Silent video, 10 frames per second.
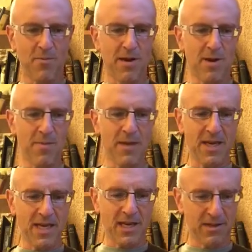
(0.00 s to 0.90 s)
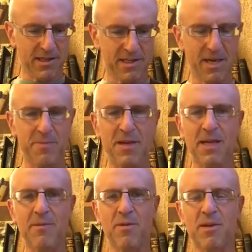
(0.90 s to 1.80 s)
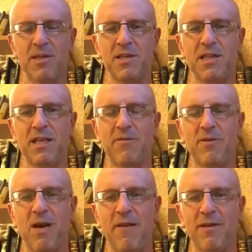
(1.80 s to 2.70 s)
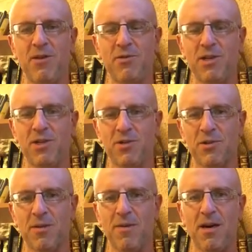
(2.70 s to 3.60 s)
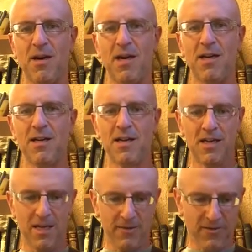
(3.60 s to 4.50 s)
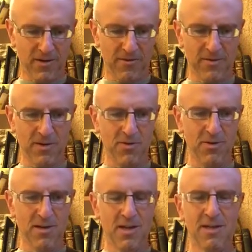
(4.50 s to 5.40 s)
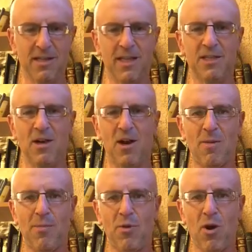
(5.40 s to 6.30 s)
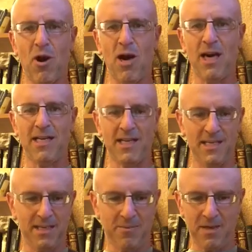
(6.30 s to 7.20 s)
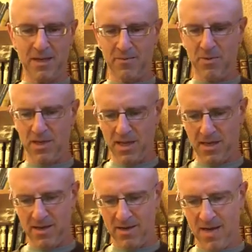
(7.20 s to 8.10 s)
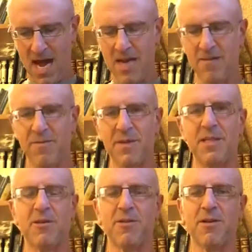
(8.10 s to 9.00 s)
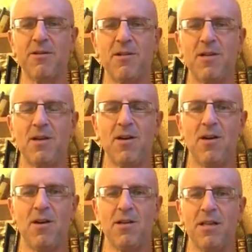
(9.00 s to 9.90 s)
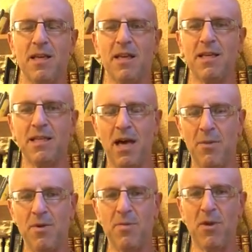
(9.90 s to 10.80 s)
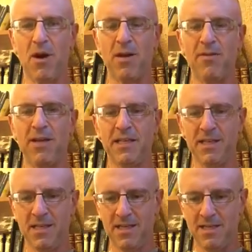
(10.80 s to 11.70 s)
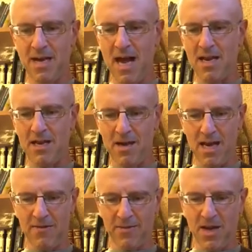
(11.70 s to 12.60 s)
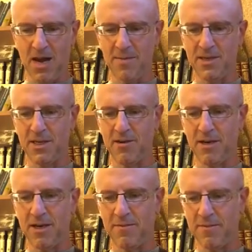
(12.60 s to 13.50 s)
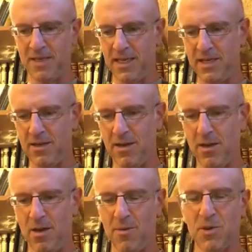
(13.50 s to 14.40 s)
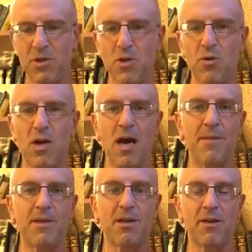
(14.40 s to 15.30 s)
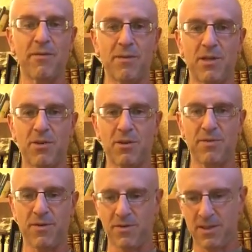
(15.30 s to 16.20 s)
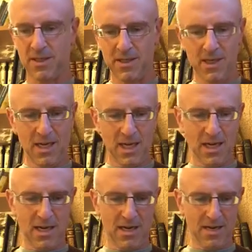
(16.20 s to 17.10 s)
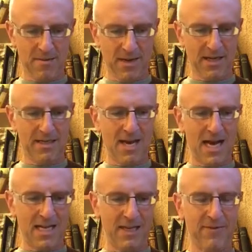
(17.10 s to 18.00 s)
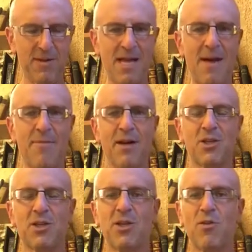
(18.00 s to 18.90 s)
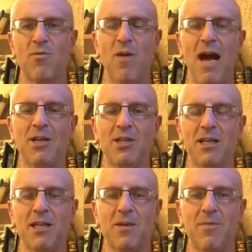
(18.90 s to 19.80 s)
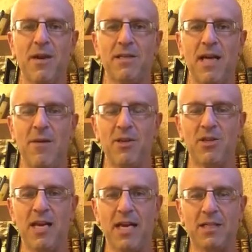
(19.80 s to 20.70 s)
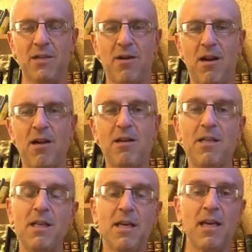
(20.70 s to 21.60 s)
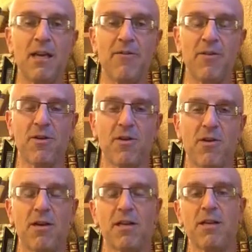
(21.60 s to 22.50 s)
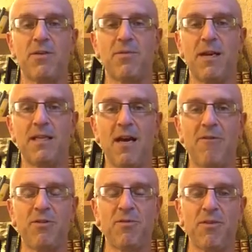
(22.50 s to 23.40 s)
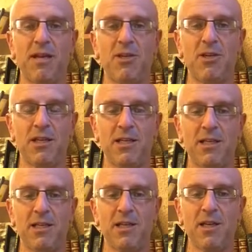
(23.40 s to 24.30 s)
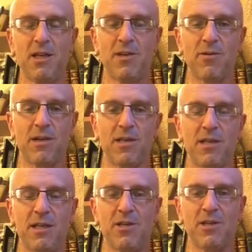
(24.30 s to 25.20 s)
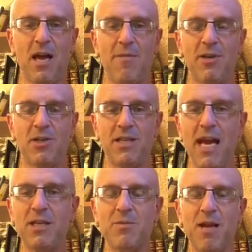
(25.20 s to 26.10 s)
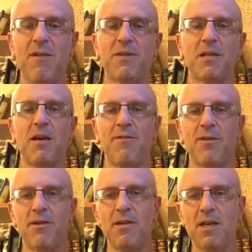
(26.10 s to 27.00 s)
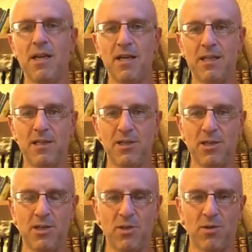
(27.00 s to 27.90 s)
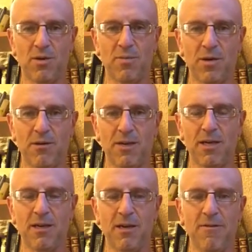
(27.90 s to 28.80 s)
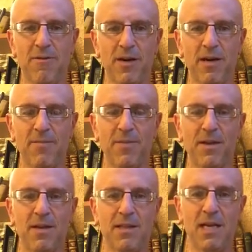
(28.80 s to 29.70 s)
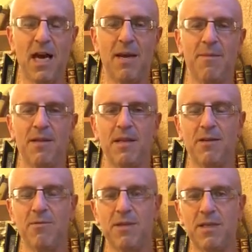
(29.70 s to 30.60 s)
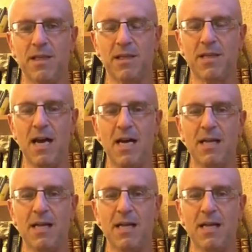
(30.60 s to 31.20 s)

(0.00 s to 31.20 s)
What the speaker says: We are beginning on these dapim. You can see if you have a traditional Gemara in front of you that these are broad dapim with a lot of material on the Talmud part of it, not a lot of commentary, indeed almost no commentary from the Tosfot, and not even that much Rashi compared to how much text there are. If you're learning this from my Daf Shevui sheets, you can see just how much text we have to cover in such a short period of time in six